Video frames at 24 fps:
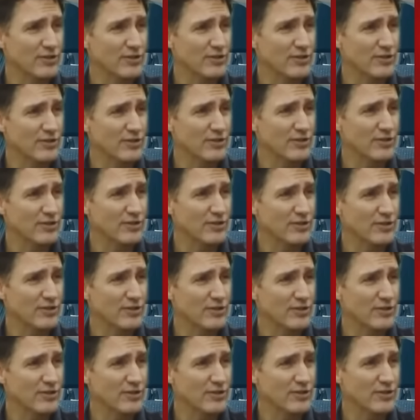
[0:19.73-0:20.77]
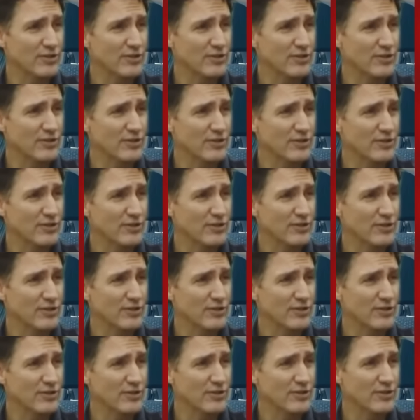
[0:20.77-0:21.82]

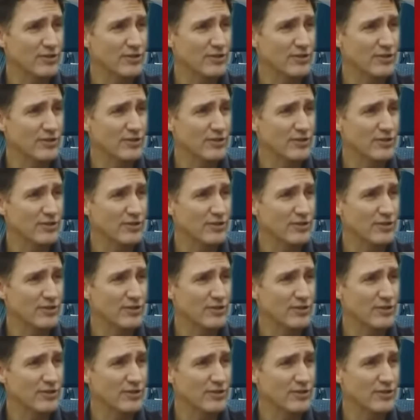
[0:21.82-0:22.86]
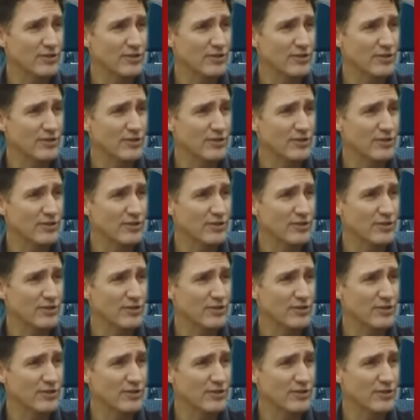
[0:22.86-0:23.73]
No words are spoken by the person on screen.